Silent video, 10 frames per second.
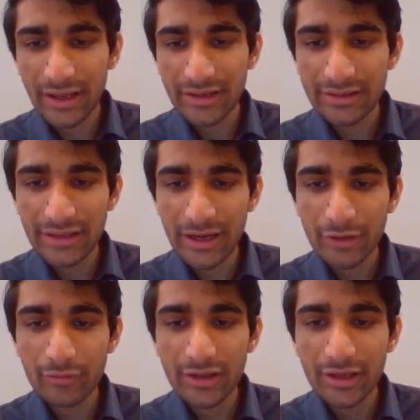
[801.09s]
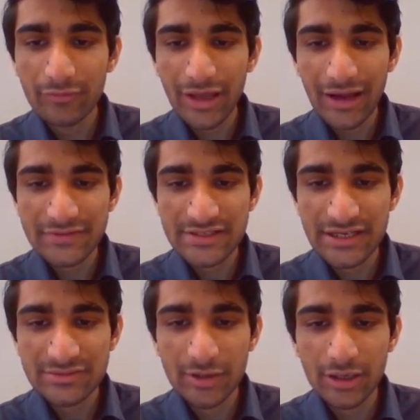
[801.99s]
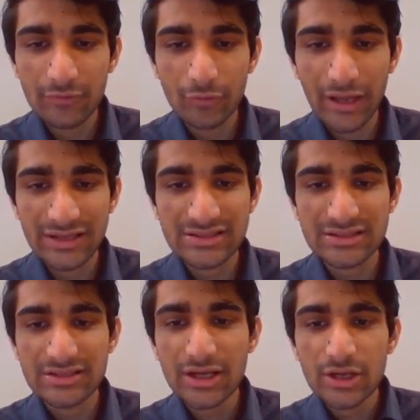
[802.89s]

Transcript: And in the end over here, we have Sagemaker full access.